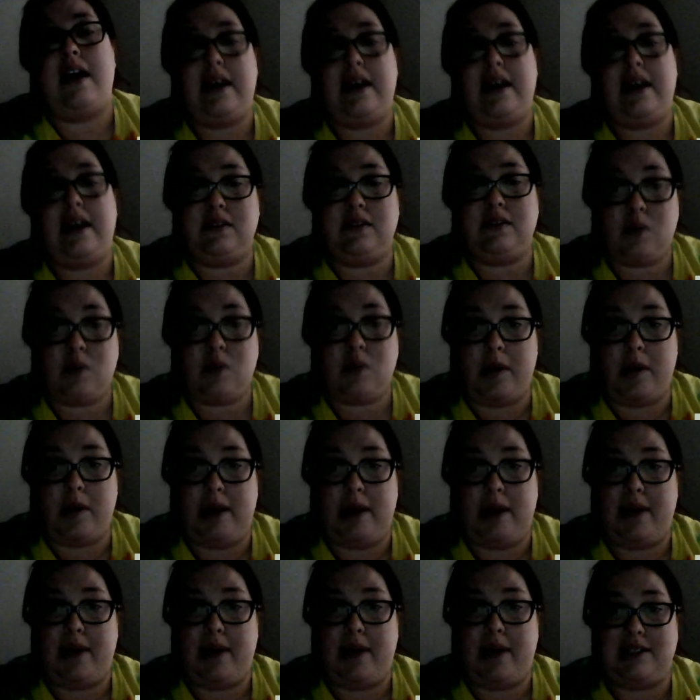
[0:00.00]
and
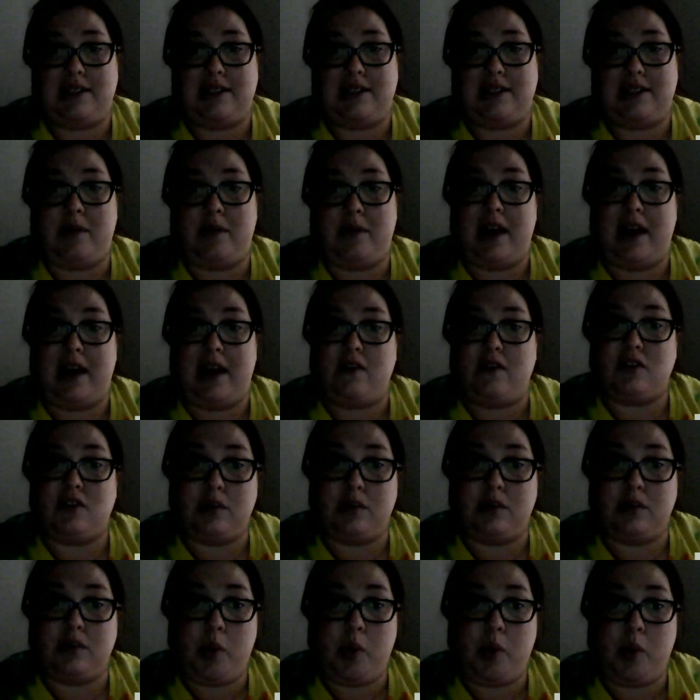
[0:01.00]
school-wide positive behavior
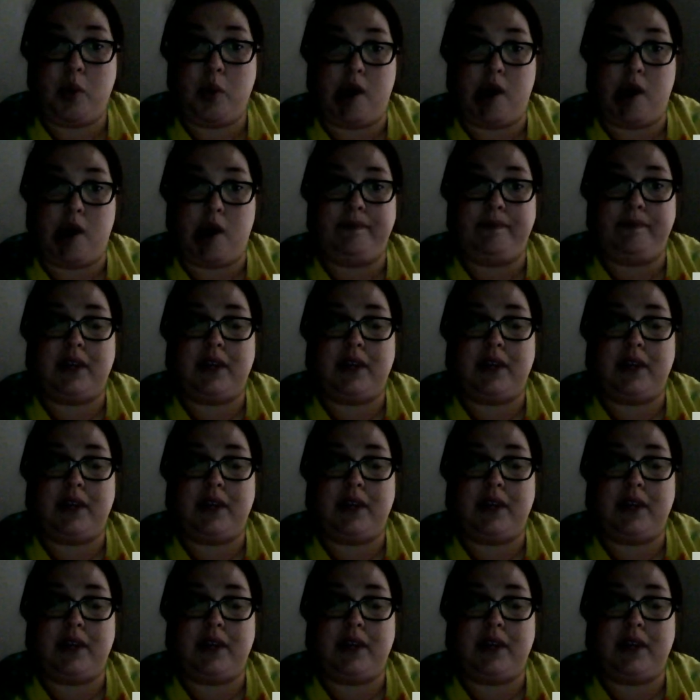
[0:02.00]
support.